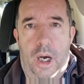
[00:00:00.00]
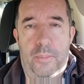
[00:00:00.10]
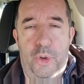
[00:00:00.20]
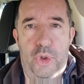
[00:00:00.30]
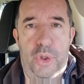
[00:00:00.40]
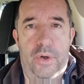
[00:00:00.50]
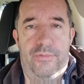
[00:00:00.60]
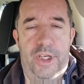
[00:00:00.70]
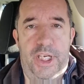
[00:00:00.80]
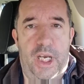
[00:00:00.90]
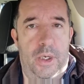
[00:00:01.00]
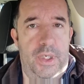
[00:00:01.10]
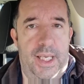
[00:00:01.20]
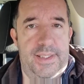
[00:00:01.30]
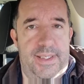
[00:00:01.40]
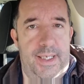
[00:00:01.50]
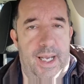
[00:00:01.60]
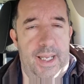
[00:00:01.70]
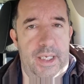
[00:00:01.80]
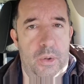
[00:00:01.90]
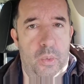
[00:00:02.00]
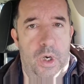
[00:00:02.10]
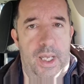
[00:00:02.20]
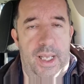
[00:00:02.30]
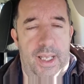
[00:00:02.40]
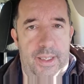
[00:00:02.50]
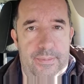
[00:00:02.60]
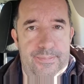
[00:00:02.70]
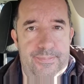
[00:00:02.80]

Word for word: I bought you a video yesterday where